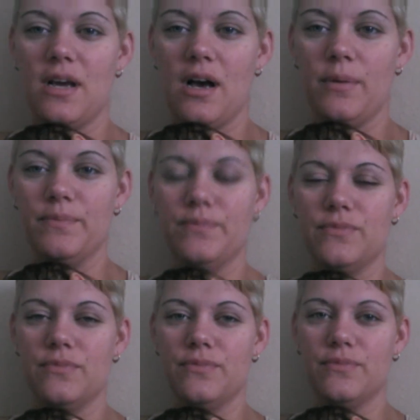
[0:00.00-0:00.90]

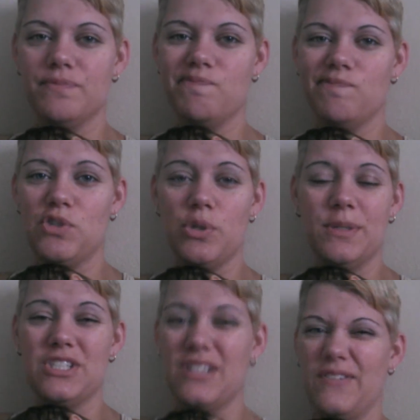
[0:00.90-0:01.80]
So
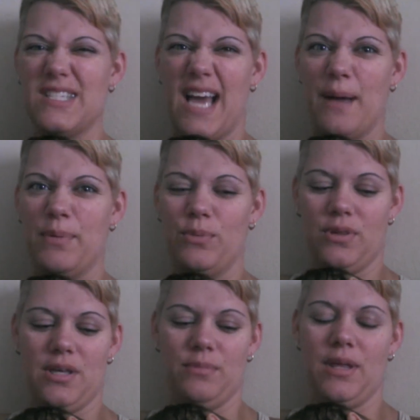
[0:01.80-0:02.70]
much stuff has happened
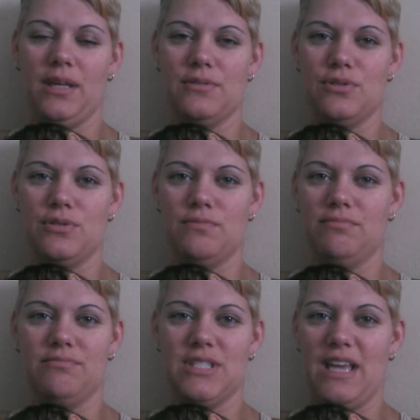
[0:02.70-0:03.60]
with him, like
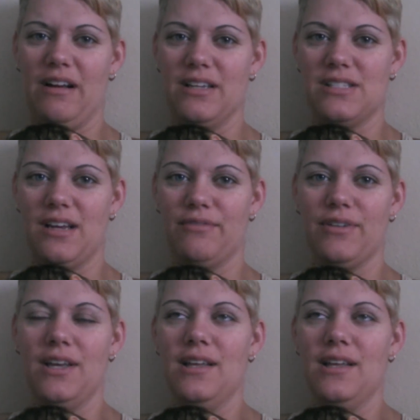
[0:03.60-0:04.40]
scary stuff.